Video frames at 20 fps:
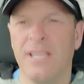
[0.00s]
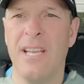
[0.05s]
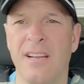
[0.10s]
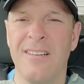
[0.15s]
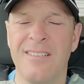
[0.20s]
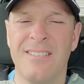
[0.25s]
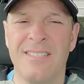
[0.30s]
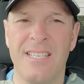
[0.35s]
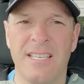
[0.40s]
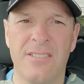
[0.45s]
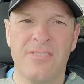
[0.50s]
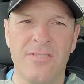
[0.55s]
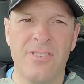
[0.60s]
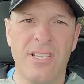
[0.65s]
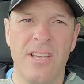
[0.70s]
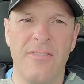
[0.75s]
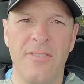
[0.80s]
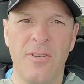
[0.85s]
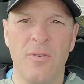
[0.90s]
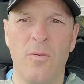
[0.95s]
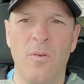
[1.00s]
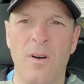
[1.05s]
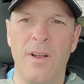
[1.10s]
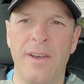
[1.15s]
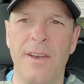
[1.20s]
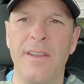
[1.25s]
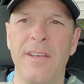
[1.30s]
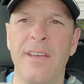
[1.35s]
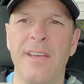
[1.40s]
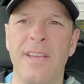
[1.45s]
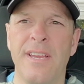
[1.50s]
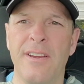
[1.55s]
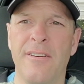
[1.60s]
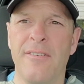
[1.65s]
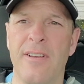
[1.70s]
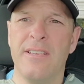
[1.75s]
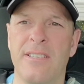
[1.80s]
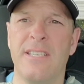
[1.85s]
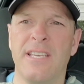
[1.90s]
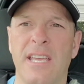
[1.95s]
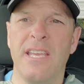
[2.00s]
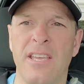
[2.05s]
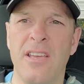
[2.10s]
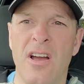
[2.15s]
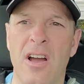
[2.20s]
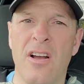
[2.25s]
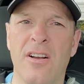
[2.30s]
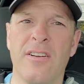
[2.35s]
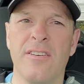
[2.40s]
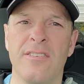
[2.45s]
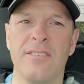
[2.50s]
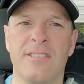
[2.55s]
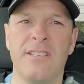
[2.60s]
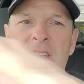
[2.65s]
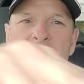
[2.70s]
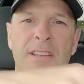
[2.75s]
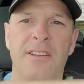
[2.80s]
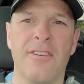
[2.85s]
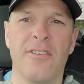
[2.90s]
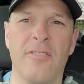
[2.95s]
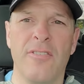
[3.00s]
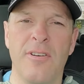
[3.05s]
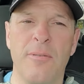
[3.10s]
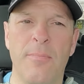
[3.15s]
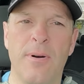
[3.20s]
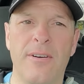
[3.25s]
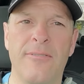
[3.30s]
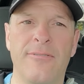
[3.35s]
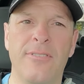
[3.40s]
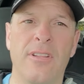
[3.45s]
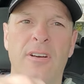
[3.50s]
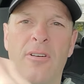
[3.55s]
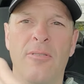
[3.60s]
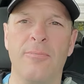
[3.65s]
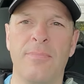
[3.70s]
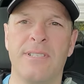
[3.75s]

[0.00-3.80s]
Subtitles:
there at 6 or 7 to 1, you're racing at Yonkers, and then you're going to Buffalo,